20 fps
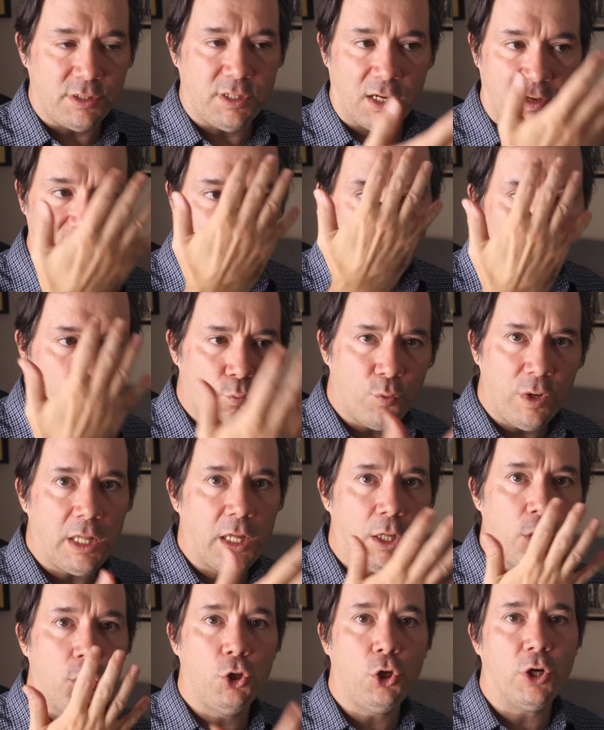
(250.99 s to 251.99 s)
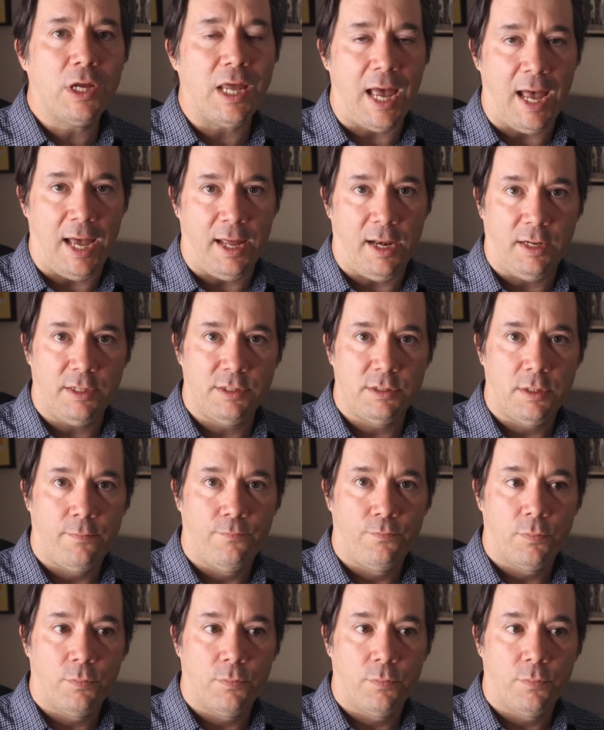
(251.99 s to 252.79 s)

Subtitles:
like if we really look at it,